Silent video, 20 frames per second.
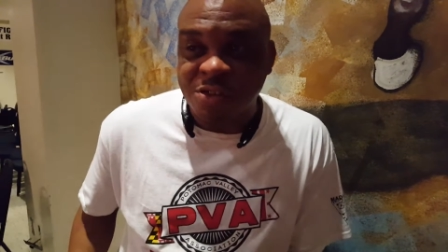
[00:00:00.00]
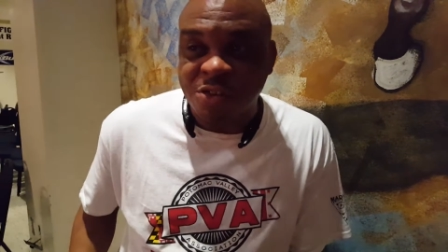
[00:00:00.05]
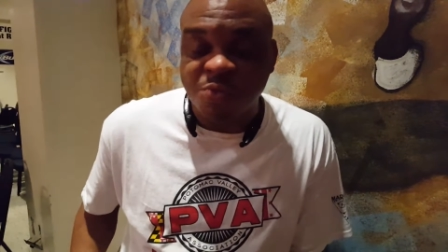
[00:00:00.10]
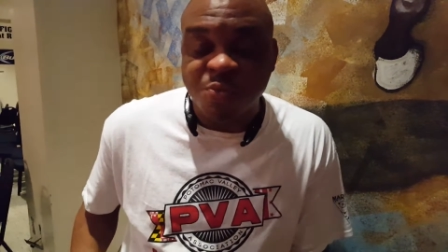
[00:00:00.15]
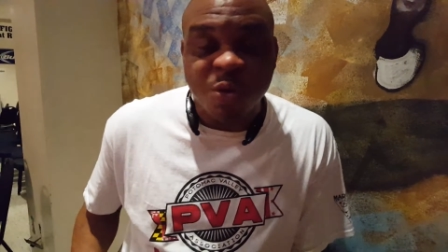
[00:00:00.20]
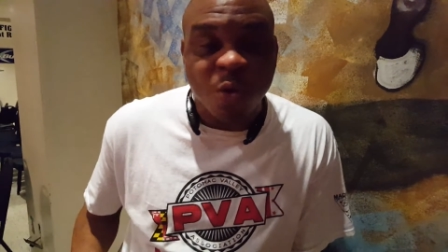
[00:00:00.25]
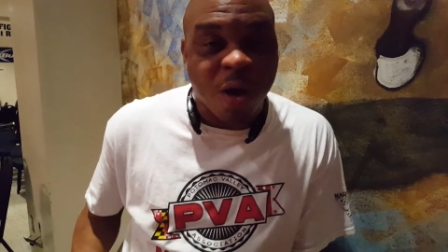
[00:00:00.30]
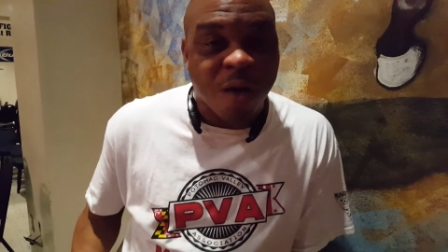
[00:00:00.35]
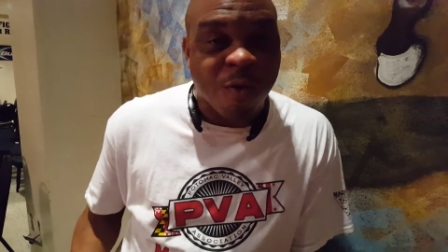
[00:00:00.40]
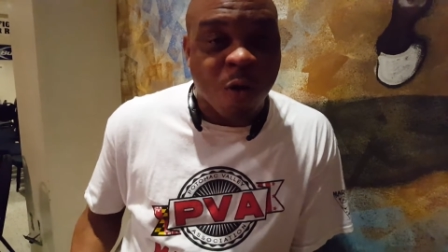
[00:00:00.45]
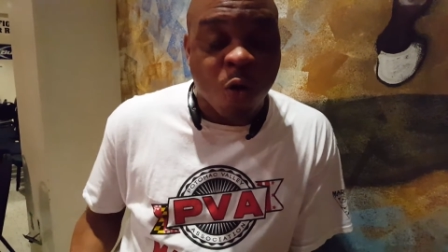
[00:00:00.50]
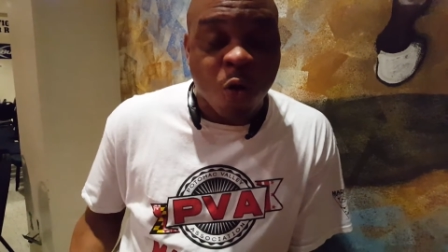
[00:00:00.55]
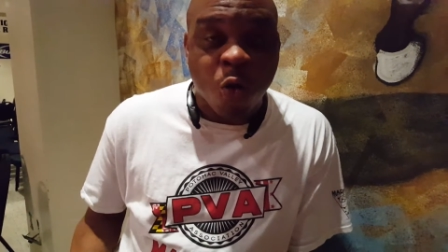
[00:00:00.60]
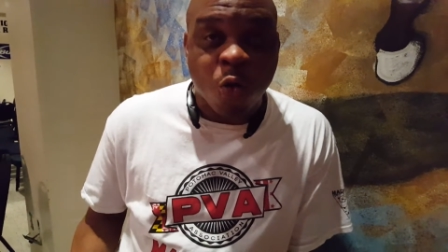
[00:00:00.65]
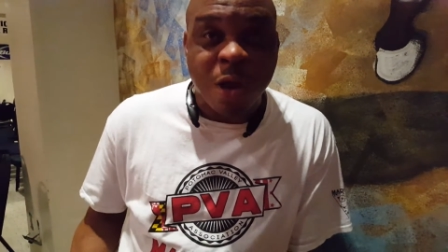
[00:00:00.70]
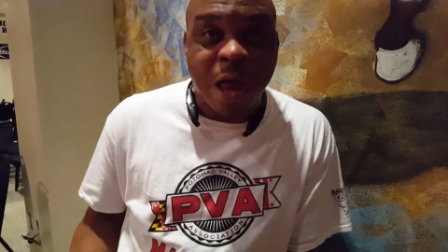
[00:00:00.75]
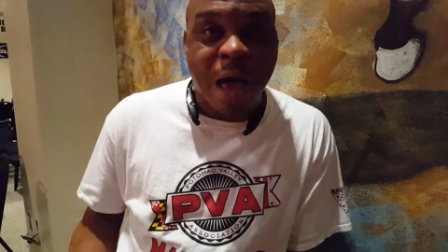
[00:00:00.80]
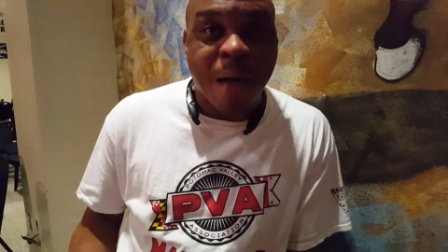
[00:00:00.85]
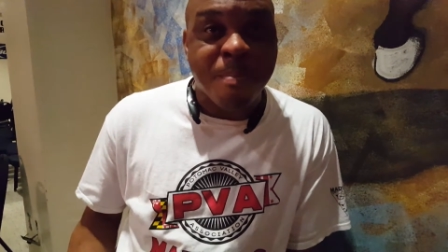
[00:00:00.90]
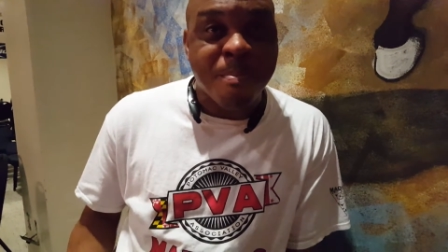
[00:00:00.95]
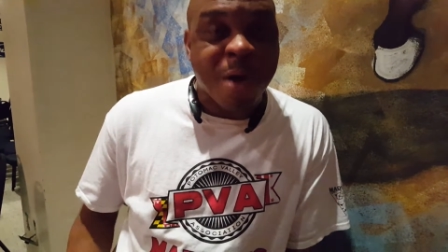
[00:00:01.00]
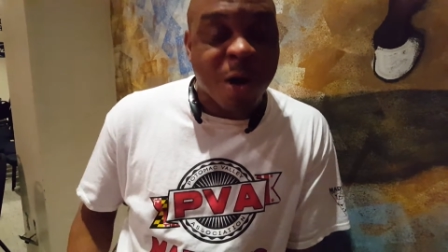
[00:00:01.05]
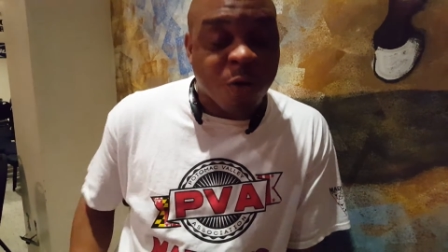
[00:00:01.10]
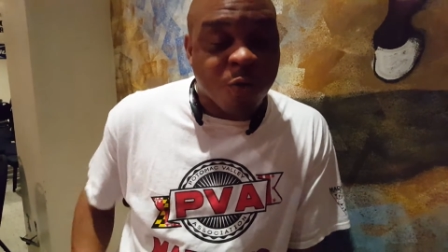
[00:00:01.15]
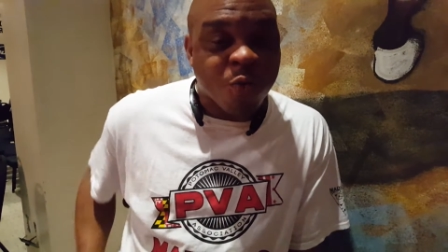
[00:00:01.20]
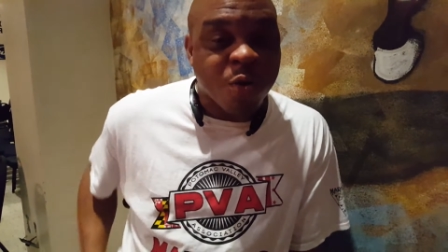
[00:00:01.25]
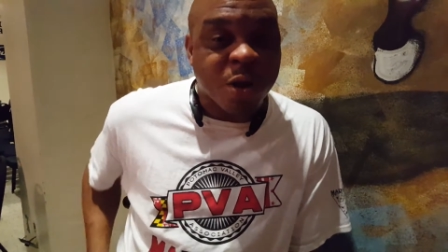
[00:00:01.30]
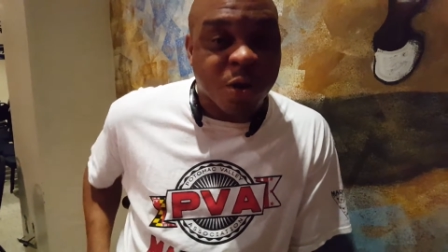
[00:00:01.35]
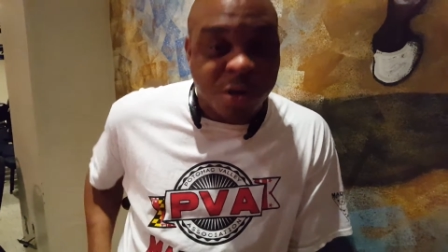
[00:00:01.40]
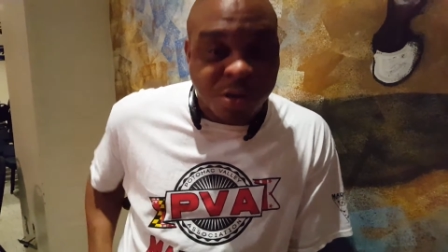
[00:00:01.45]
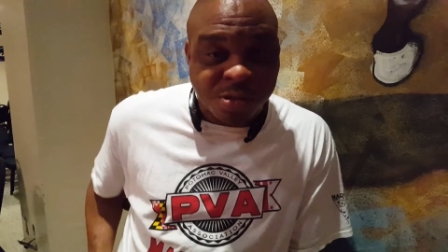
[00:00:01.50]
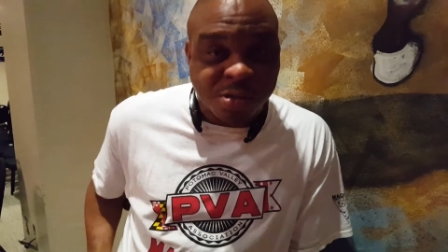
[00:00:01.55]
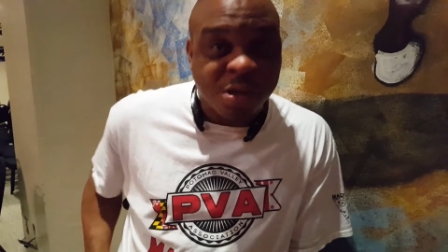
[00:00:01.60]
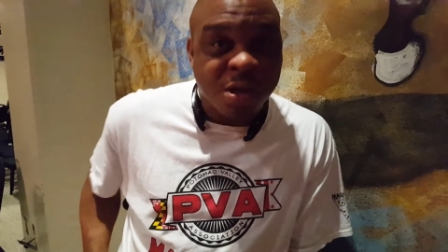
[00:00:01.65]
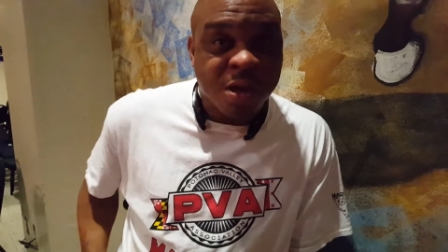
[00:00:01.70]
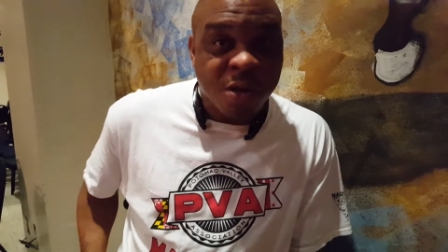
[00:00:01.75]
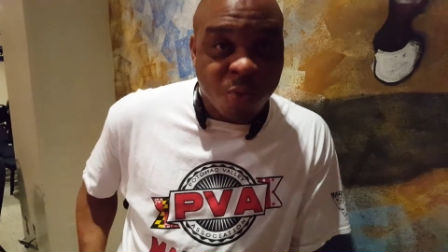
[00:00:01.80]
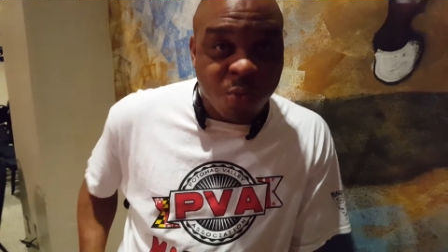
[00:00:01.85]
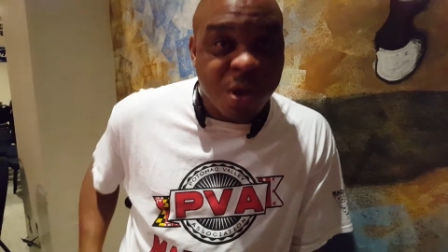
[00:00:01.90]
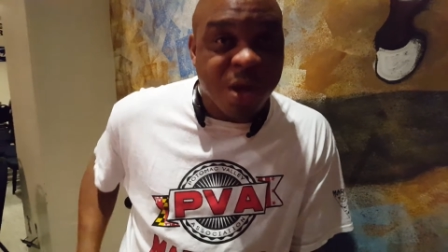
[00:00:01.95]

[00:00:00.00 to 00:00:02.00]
because we gonna have a whole lot of metal wellness.